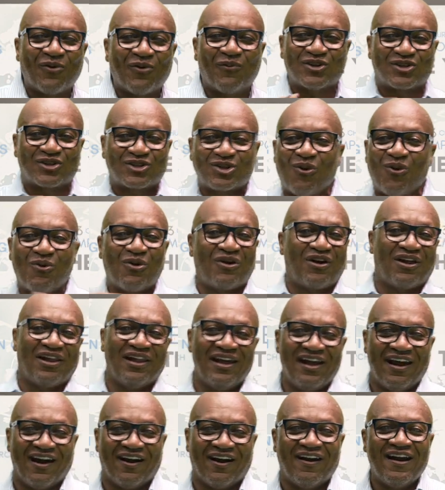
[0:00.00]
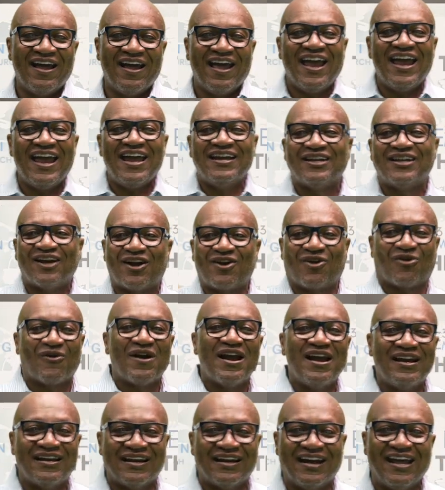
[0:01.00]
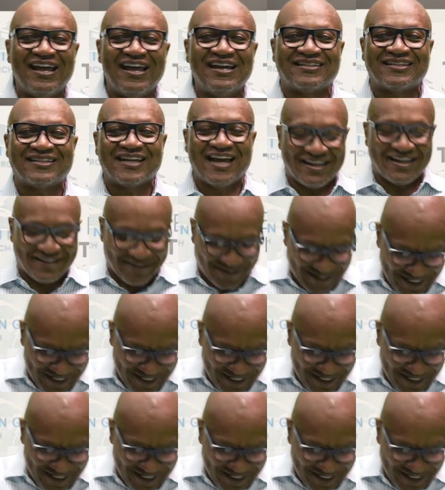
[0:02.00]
was so clear, he decreed it. He said,